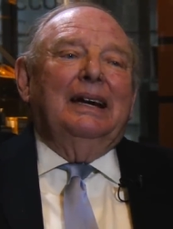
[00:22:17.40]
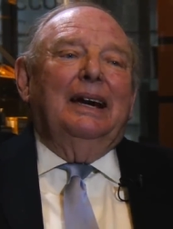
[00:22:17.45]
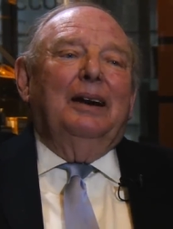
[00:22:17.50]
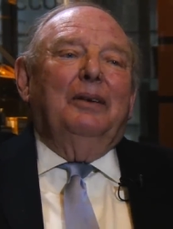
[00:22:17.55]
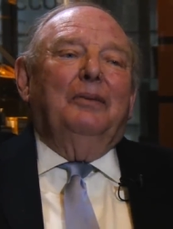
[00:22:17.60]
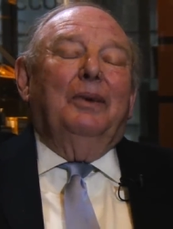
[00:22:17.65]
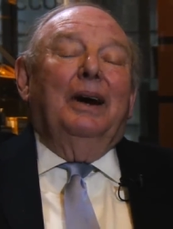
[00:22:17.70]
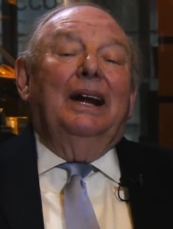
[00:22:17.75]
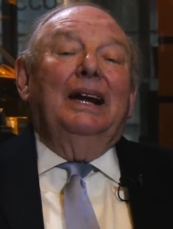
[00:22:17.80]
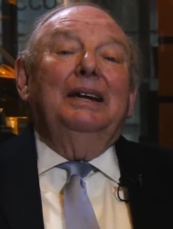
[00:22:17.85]

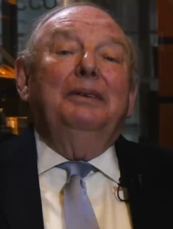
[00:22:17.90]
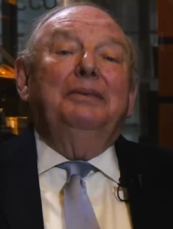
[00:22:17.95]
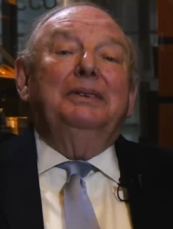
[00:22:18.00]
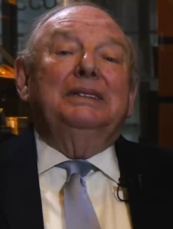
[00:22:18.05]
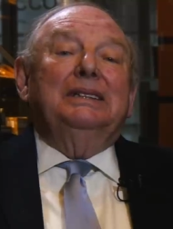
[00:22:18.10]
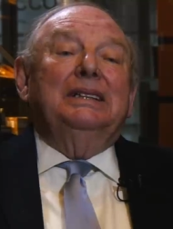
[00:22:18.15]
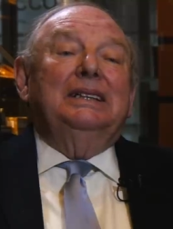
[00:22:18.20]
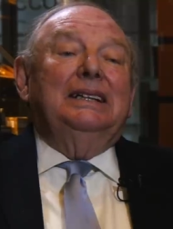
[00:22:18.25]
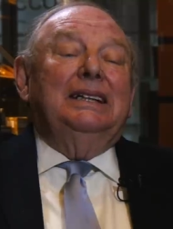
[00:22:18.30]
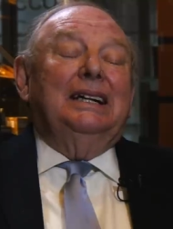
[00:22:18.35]
And while he
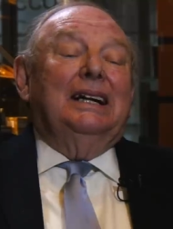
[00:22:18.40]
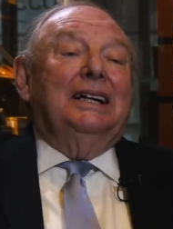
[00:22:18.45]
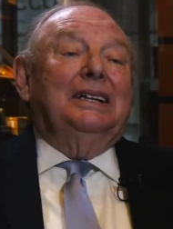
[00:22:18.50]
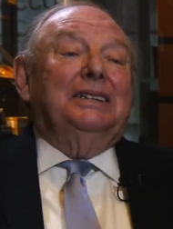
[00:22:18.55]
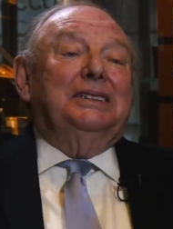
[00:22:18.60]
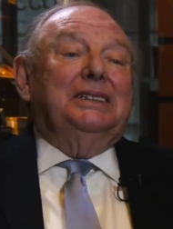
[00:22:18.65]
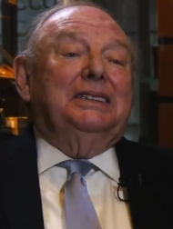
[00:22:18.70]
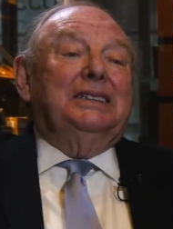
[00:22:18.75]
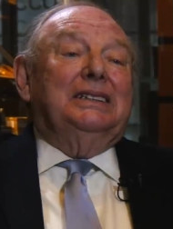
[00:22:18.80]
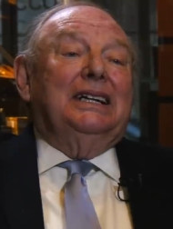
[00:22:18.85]
was in the
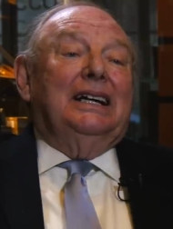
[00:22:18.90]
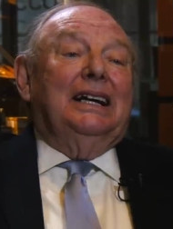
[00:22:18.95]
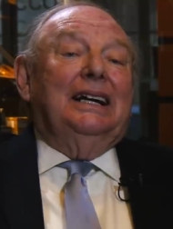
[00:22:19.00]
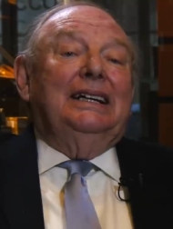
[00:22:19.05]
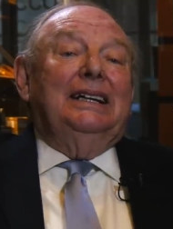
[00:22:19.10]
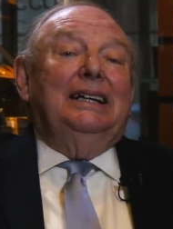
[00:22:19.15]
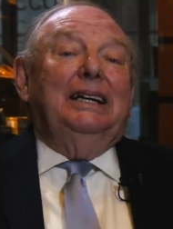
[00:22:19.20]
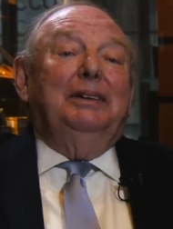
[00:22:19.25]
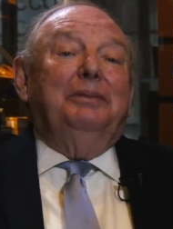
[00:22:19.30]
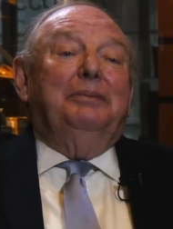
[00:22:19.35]

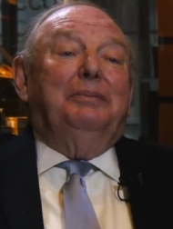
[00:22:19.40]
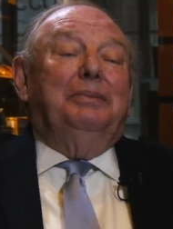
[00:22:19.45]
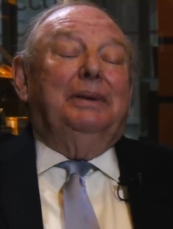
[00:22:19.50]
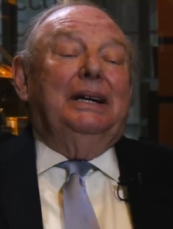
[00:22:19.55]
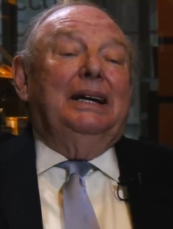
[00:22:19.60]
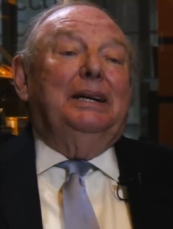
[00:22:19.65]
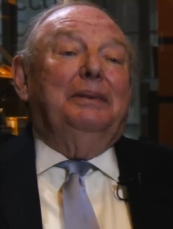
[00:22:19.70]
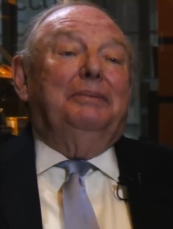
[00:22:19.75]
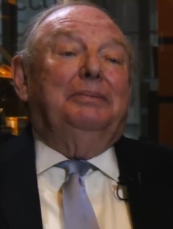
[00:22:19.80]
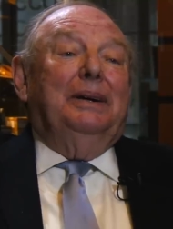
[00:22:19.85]
Argentine, he
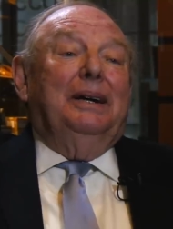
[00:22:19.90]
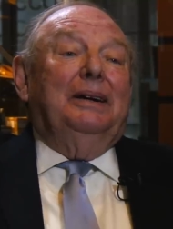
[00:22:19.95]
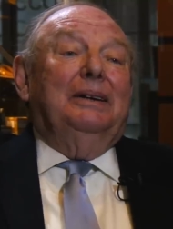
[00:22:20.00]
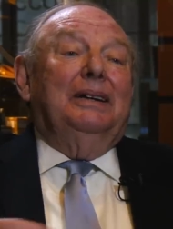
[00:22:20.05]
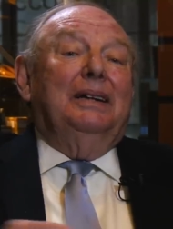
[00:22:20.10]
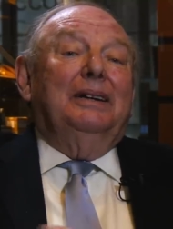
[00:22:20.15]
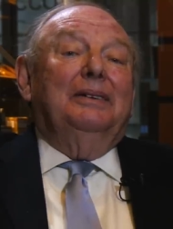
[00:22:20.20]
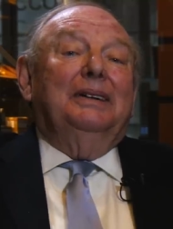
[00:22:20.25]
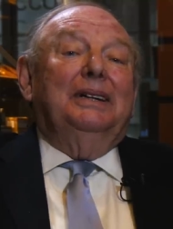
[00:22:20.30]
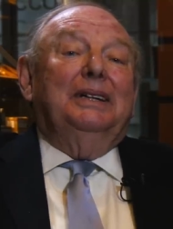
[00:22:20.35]
played
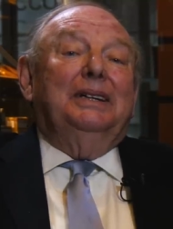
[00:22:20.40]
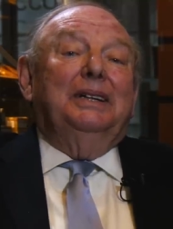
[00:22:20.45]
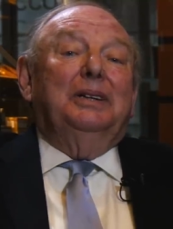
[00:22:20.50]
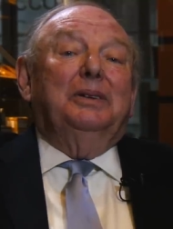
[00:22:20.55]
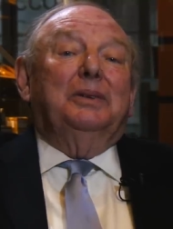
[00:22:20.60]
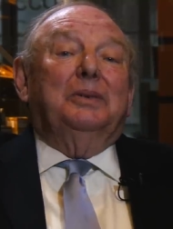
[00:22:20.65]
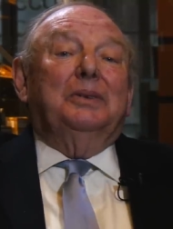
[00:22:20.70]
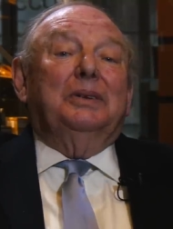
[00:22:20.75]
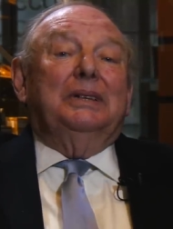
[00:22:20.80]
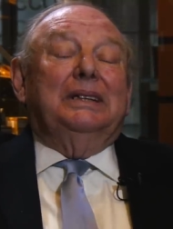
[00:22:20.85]
polo and did
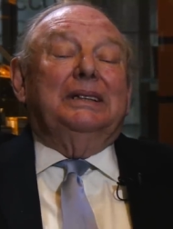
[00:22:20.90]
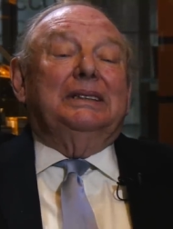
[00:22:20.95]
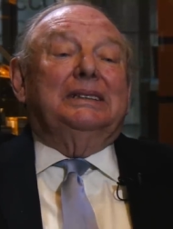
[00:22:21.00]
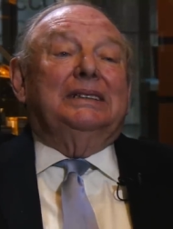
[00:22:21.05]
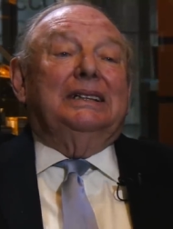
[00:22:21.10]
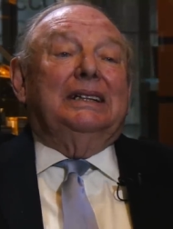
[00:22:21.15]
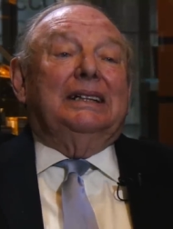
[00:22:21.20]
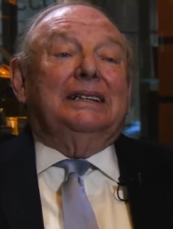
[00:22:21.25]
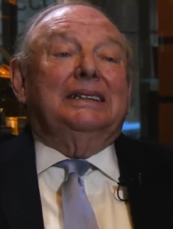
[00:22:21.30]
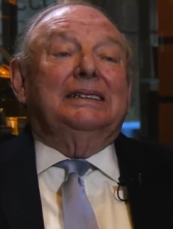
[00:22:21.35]
all these
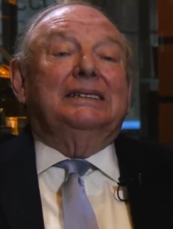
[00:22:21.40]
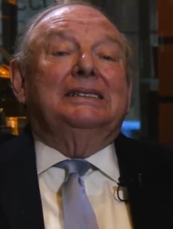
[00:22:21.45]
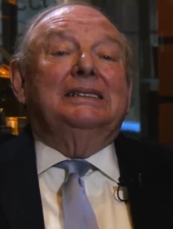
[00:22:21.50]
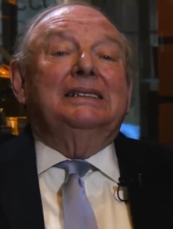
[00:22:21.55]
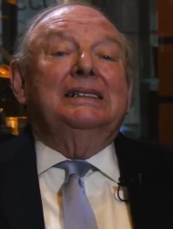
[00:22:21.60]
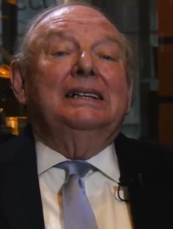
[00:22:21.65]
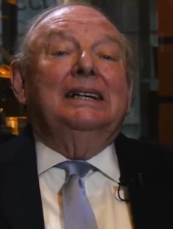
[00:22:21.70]
things.